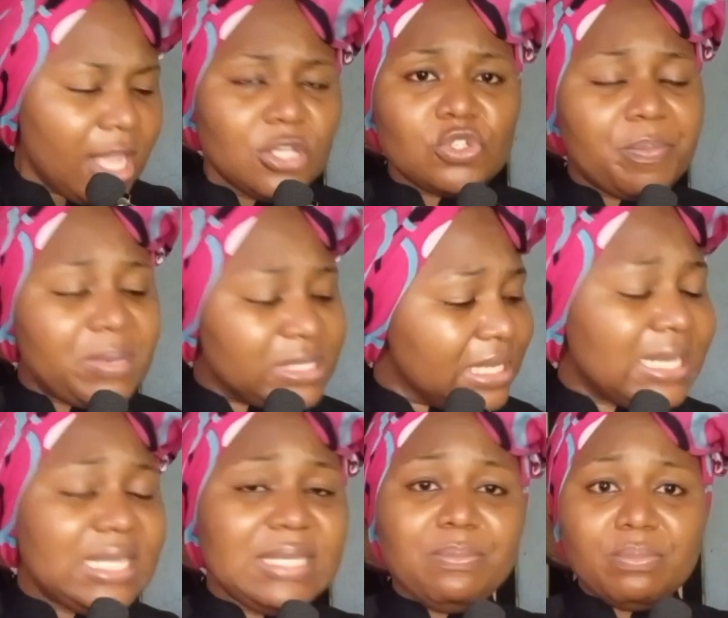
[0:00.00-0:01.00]
So
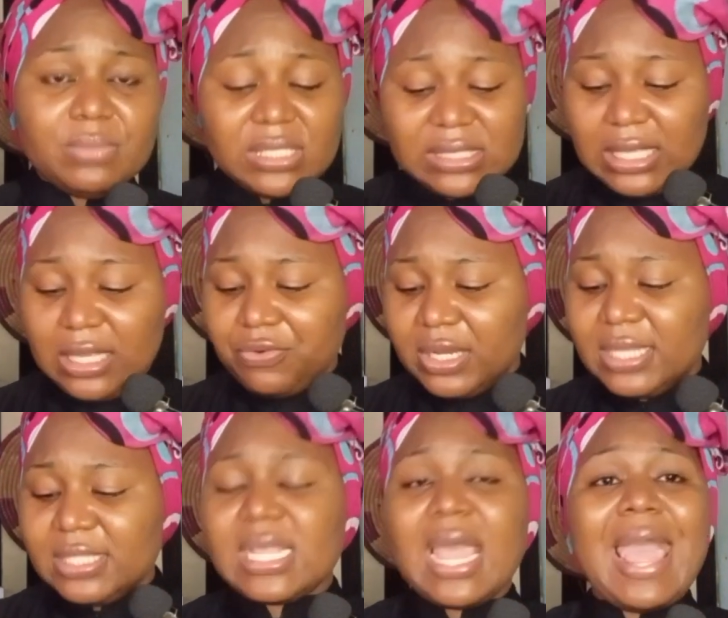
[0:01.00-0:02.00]
basically, these
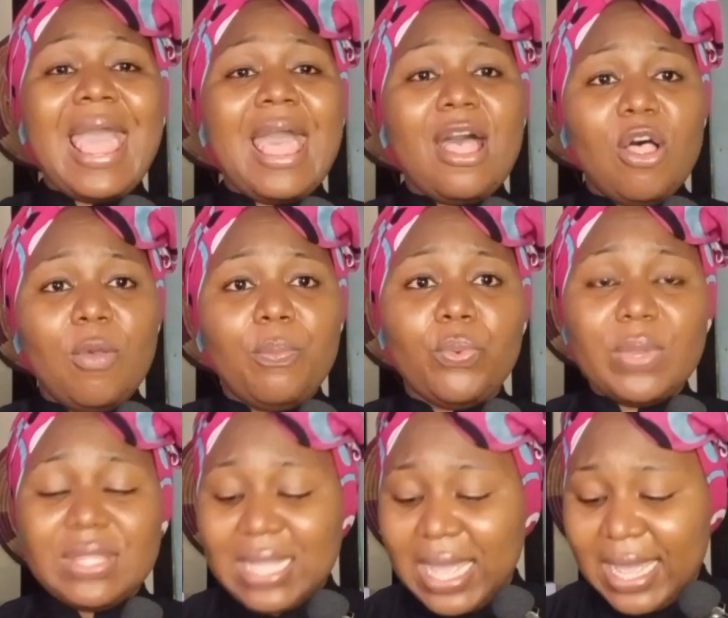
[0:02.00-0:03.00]
ingredients help
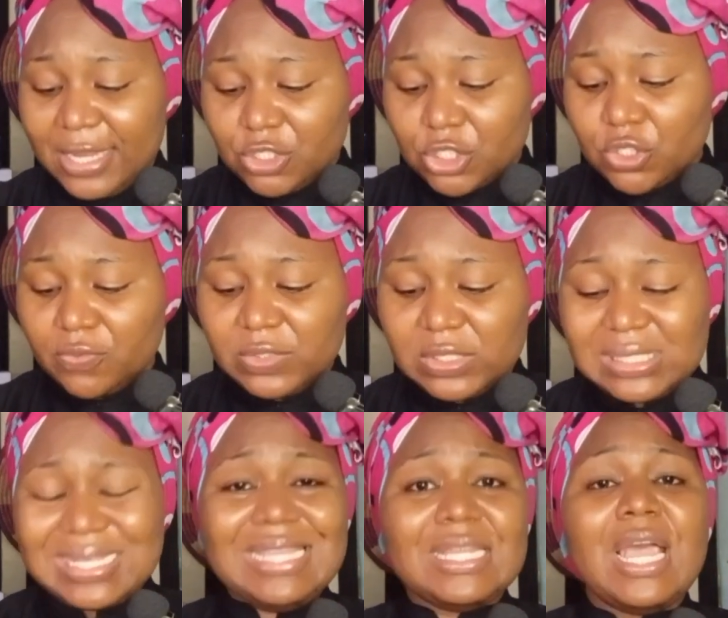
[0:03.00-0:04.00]
with the hydration of the
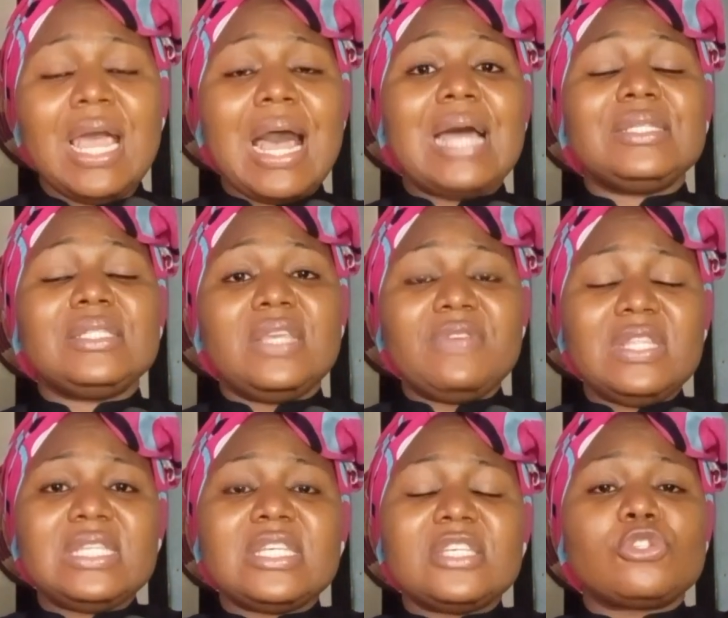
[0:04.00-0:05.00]
skin and giving
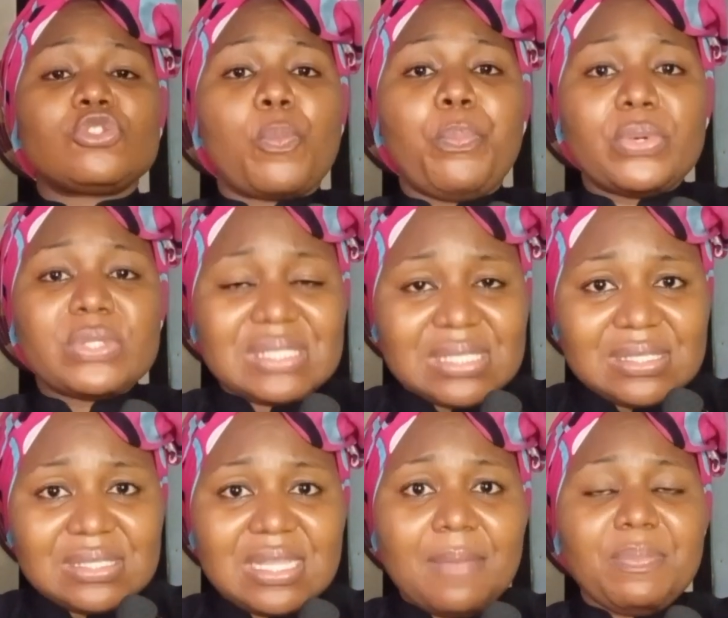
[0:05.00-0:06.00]
it a support
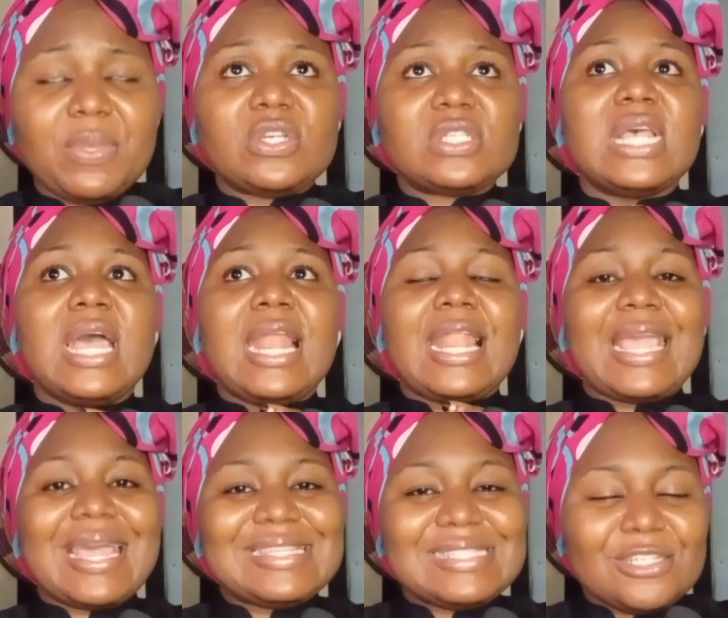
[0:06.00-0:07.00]
system, because
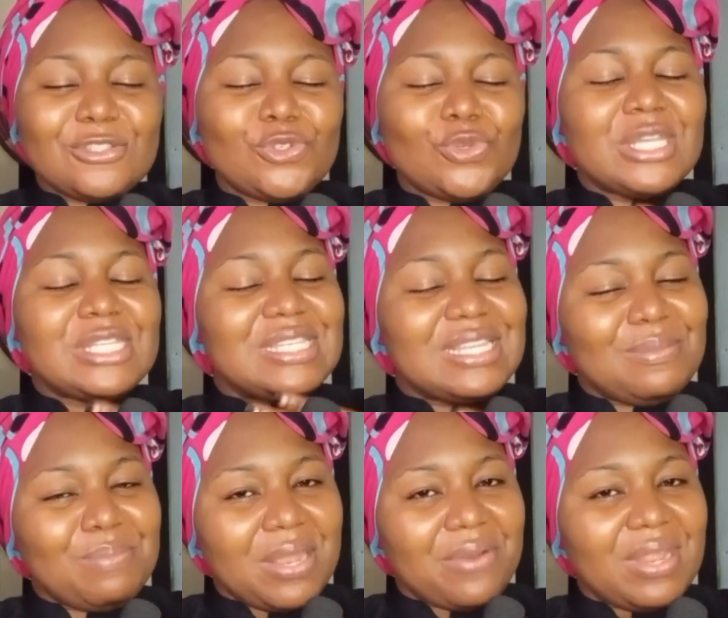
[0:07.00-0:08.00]
like I said to you, a
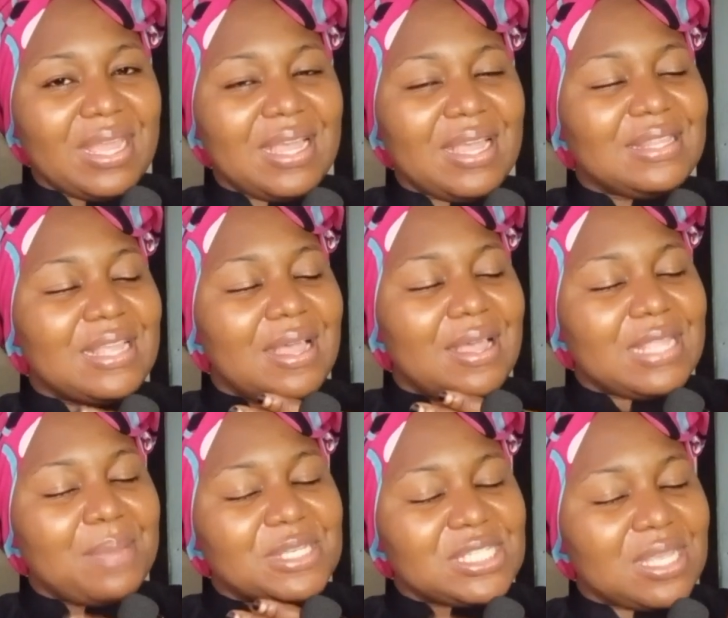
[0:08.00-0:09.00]
skin barrier,
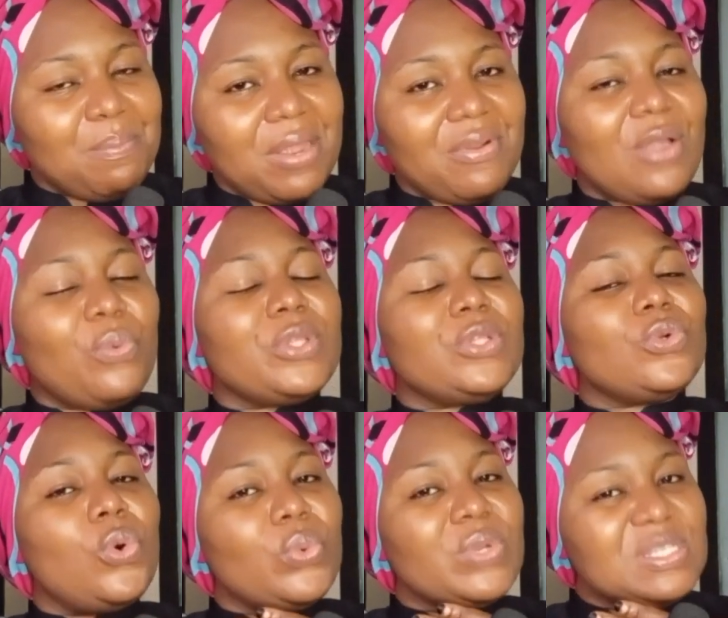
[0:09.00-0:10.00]
damaged skin barrier will
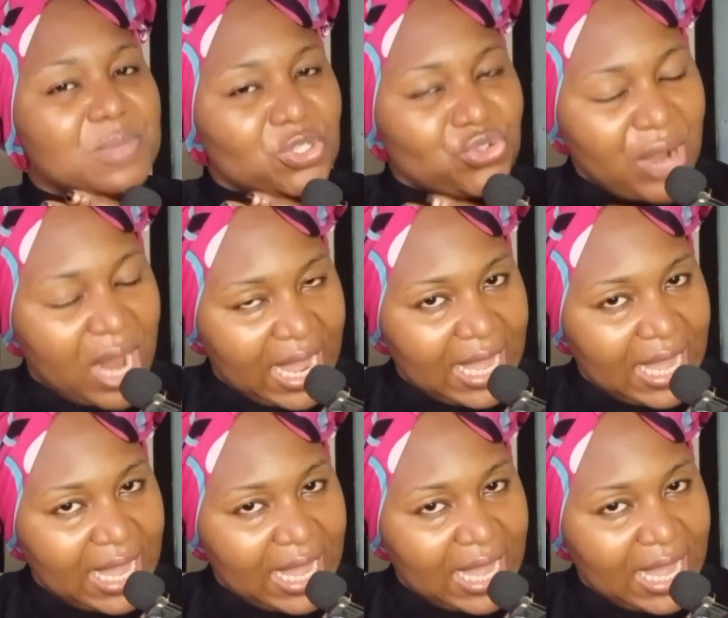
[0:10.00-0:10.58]
always be dry.